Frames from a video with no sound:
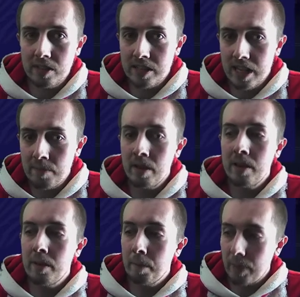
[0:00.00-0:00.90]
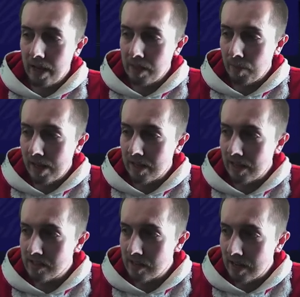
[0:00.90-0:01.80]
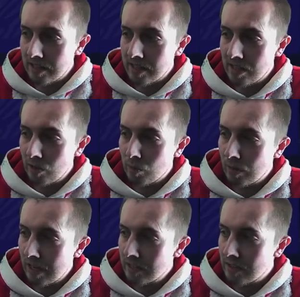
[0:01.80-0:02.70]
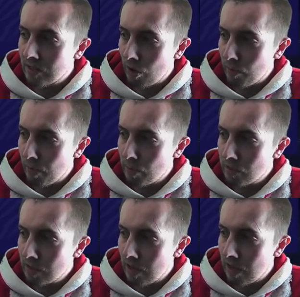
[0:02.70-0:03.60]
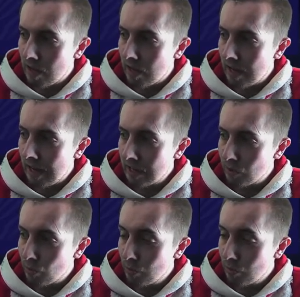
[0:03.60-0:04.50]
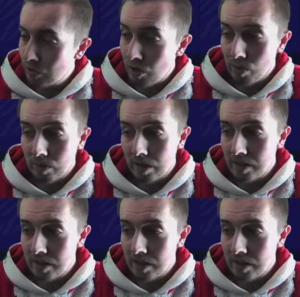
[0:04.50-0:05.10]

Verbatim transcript: team and the player that gets selected will get no boosts at all. So let's